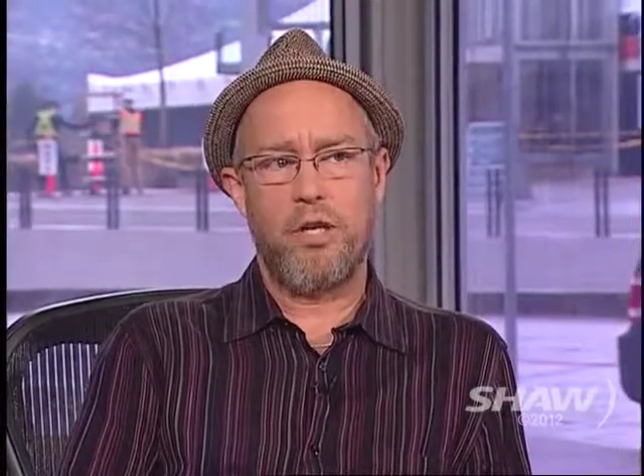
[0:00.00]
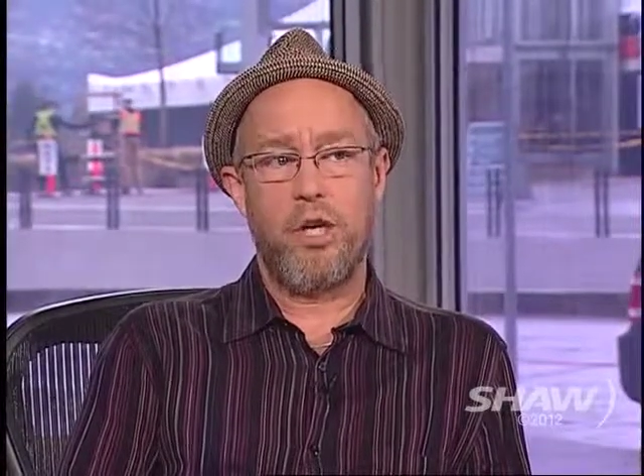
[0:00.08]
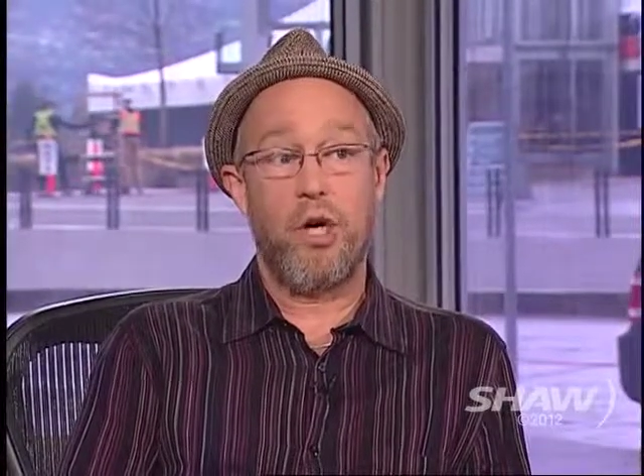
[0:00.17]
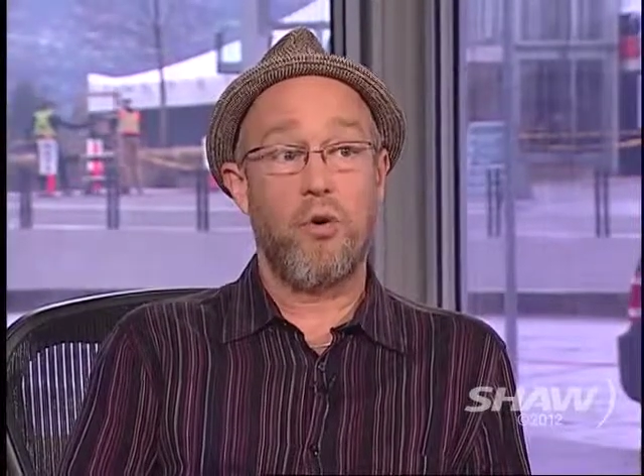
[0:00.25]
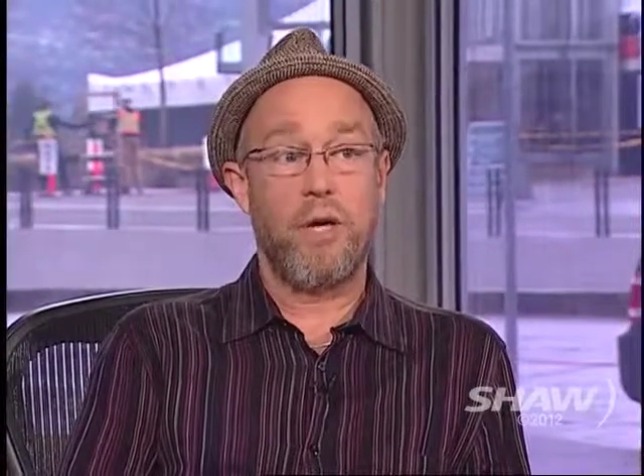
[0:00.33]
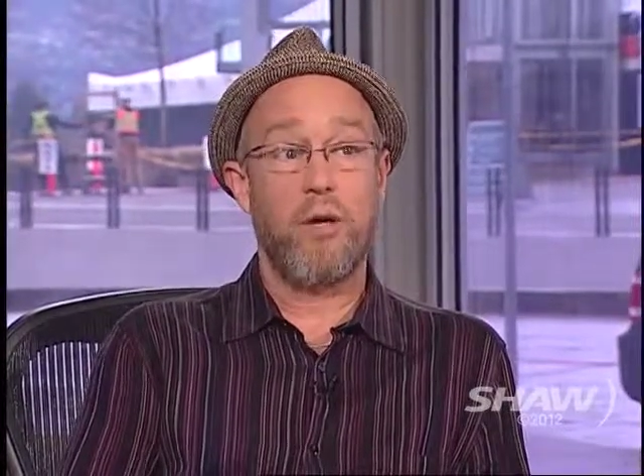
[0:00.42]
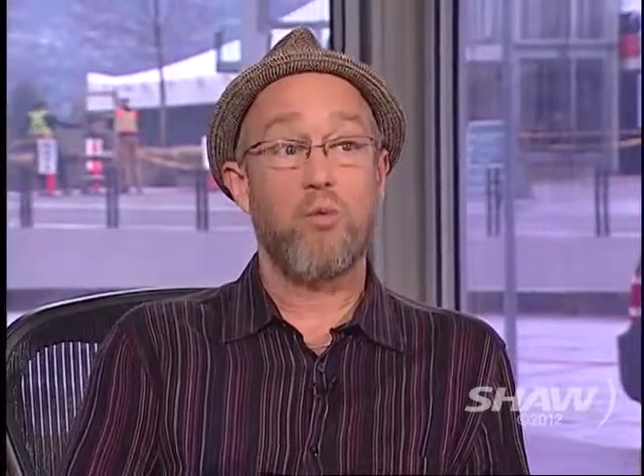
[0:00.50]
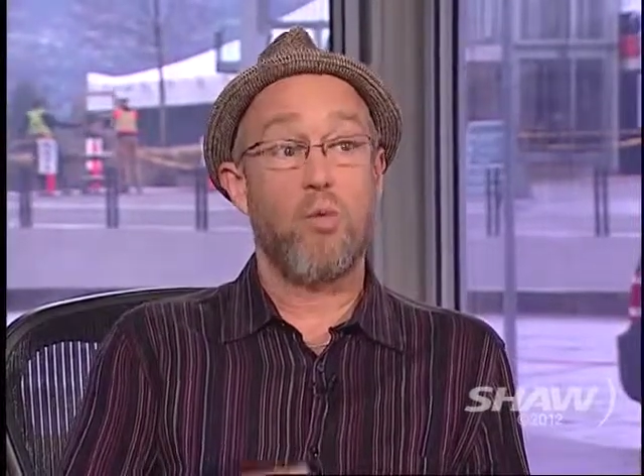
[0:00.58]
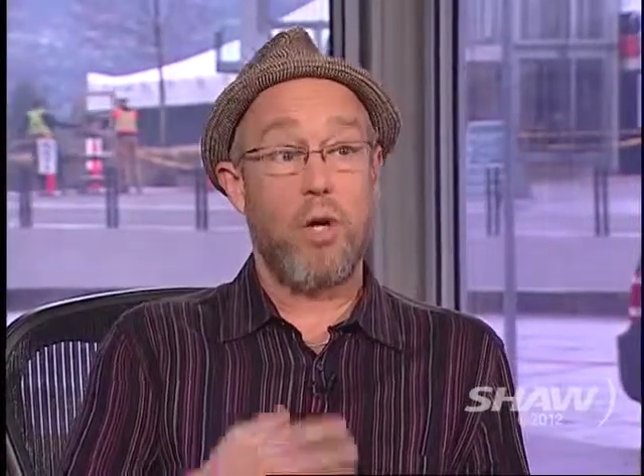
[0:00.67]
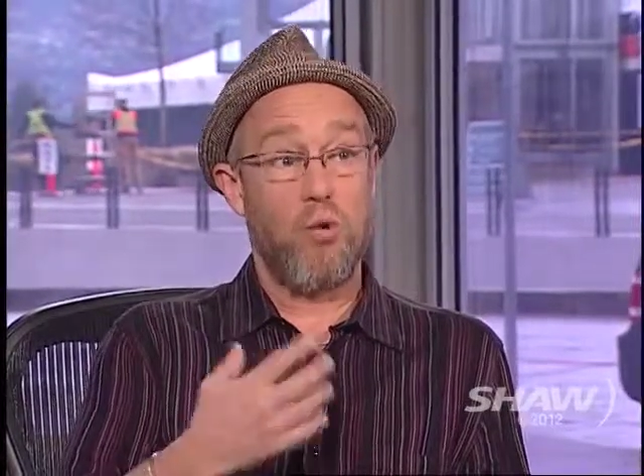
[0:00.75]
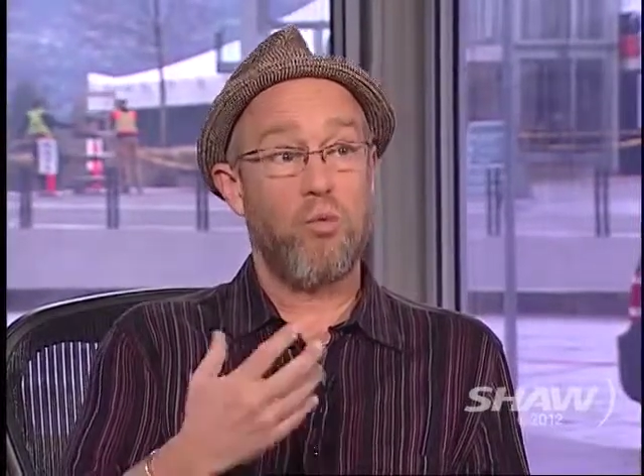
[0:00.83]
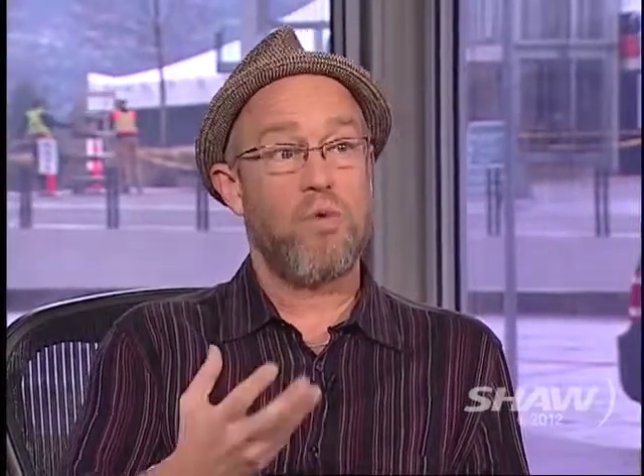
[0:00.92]
you know,
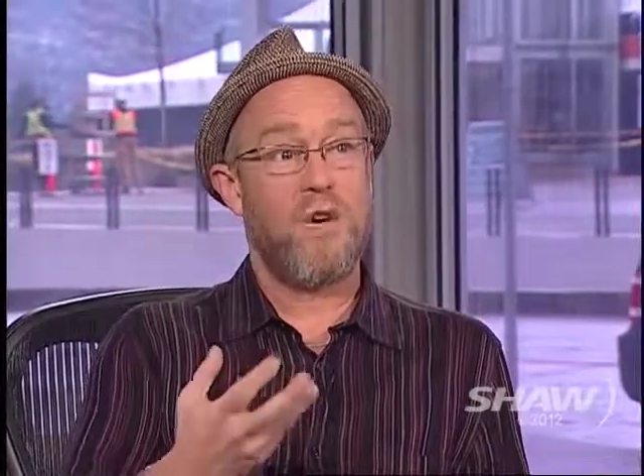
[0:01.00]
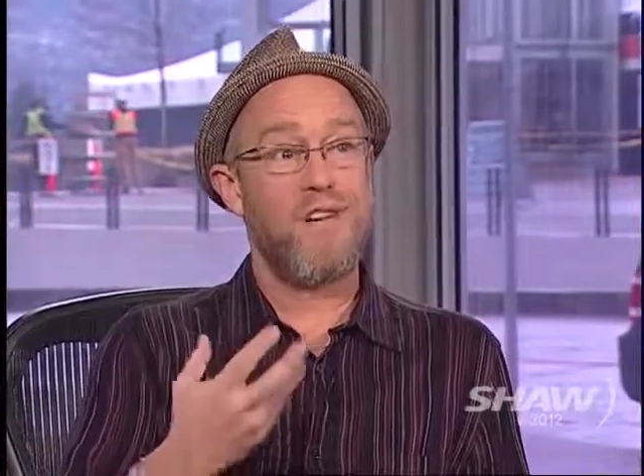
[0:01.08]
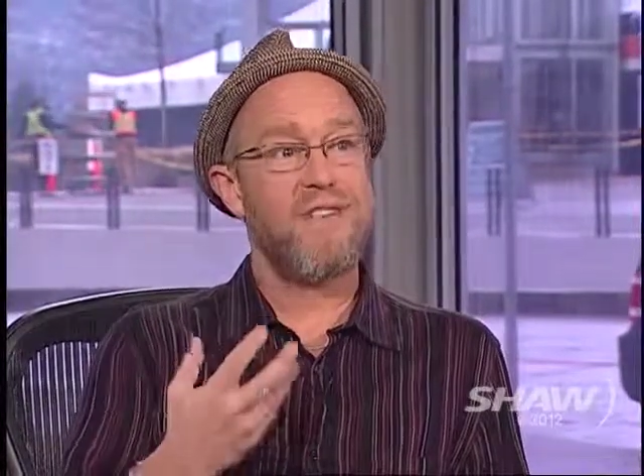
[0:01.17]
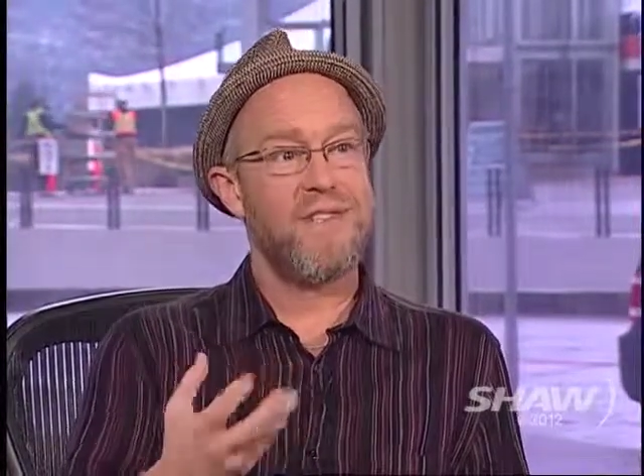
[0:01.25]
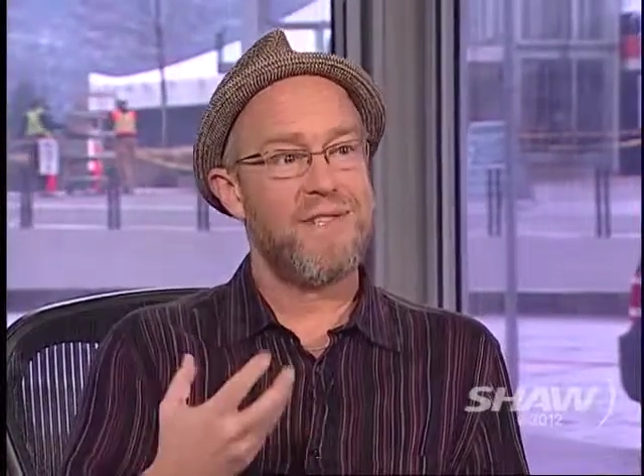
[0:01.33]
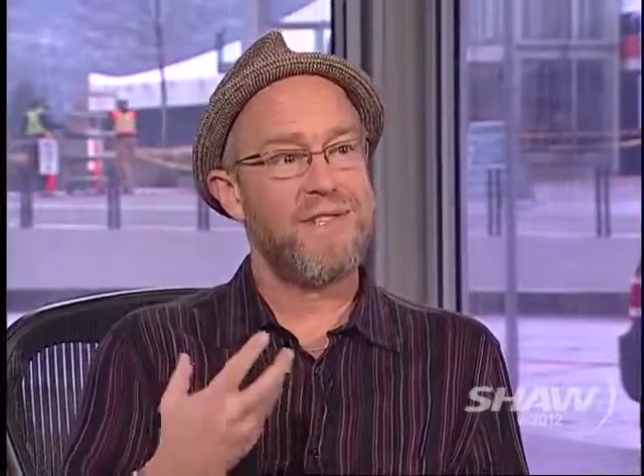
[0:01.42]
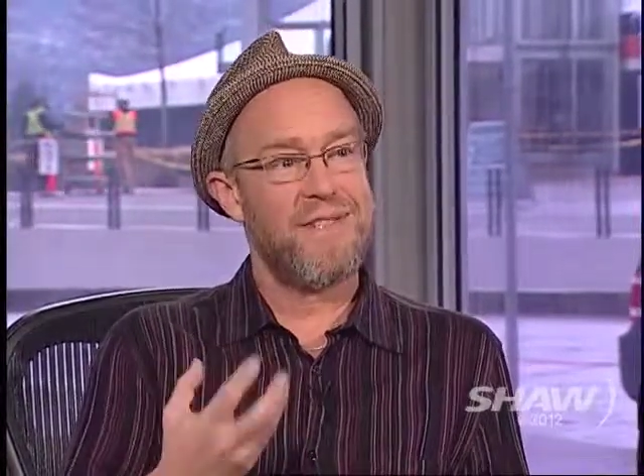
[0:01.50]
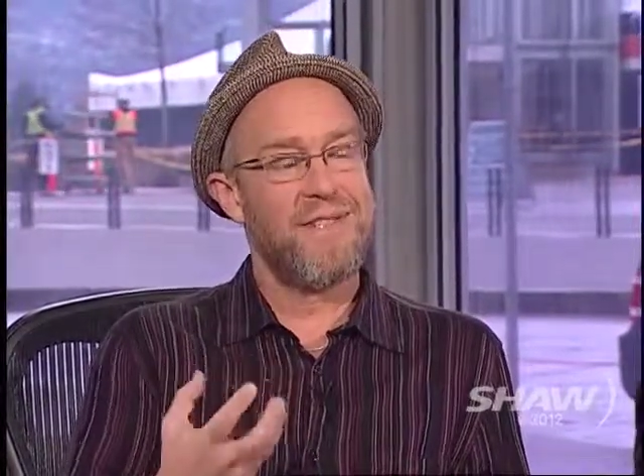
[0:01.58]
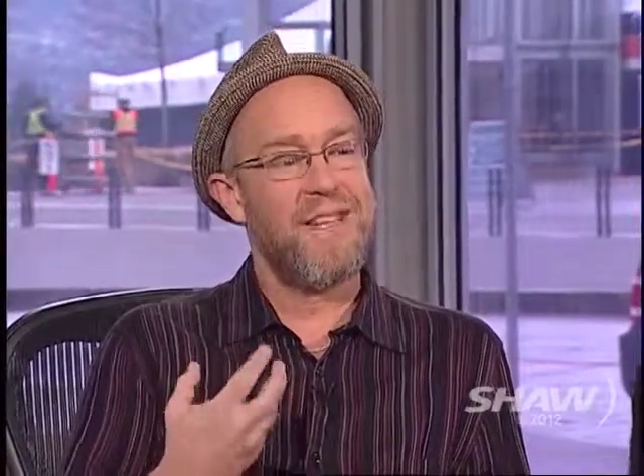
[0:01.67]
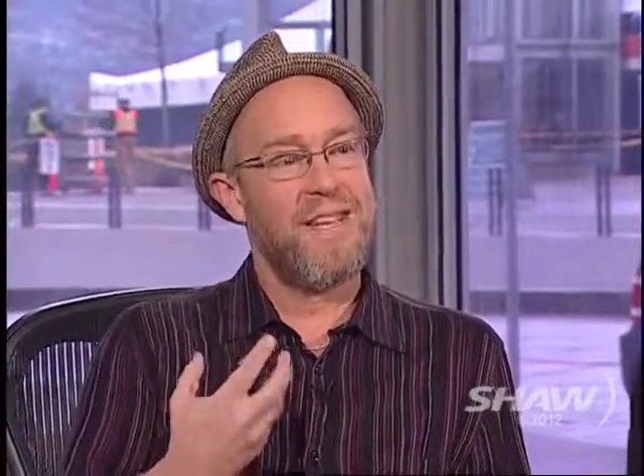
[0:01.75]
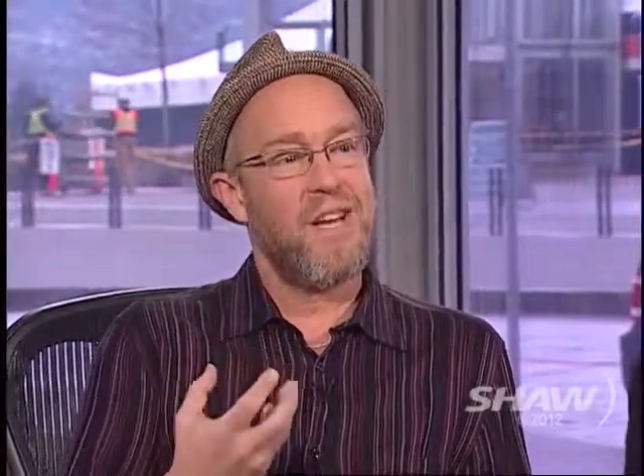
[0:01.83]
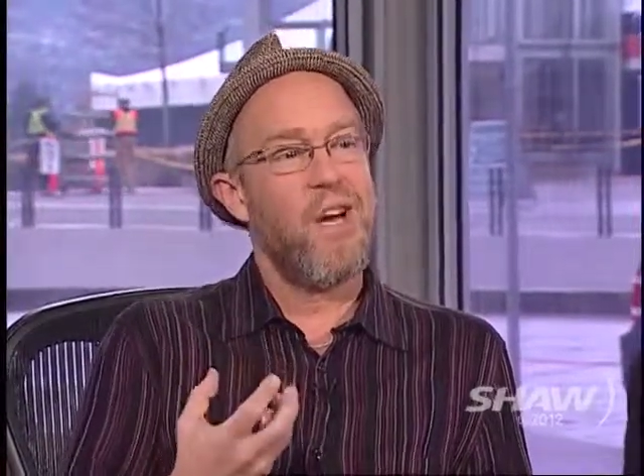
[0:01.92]
it was
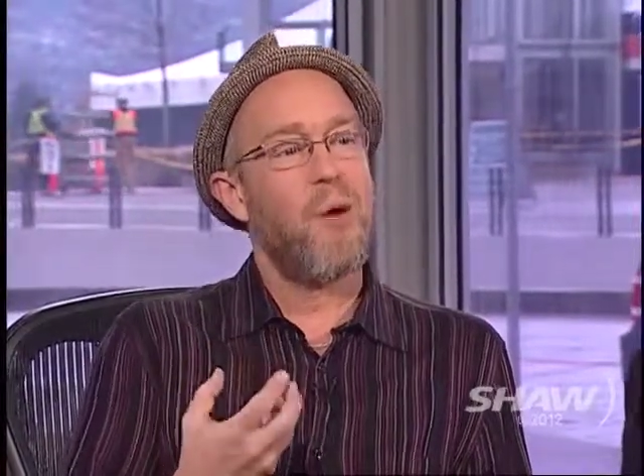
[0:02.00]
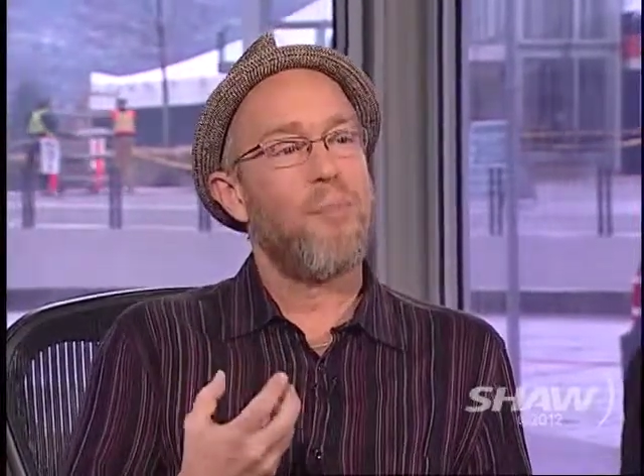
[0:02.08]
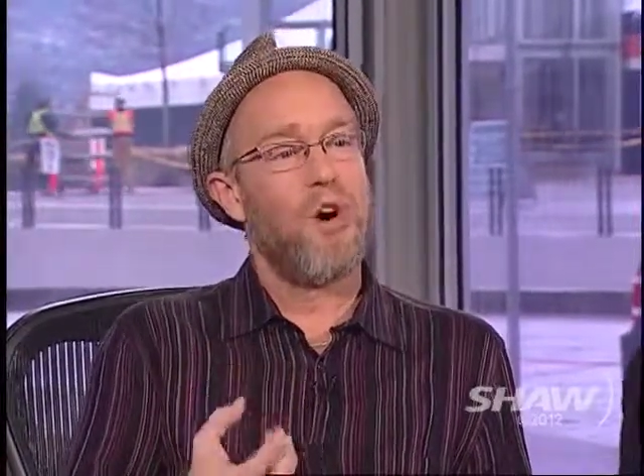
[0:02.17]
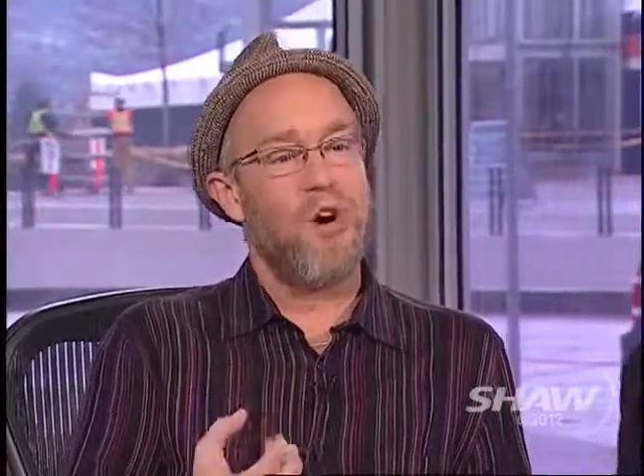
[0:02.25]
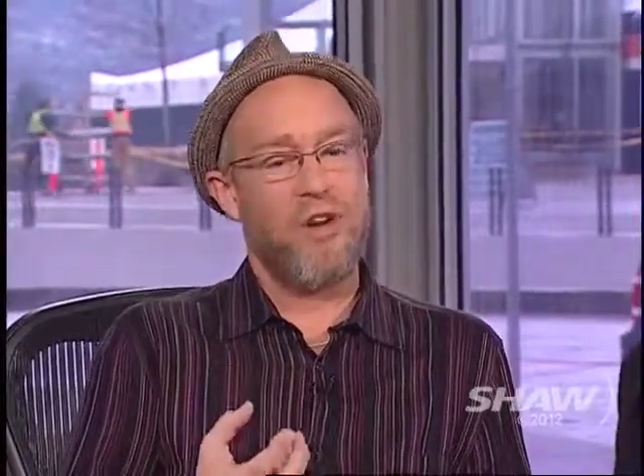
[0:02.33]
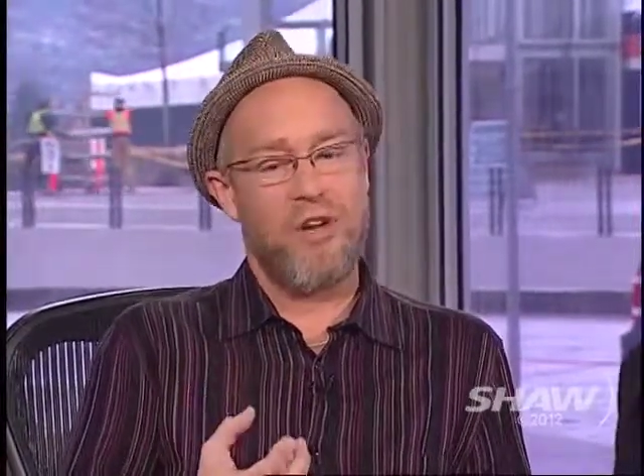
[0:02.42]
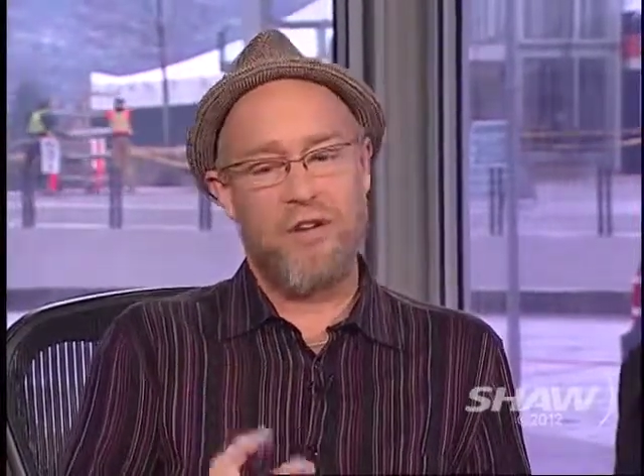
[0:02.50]
a part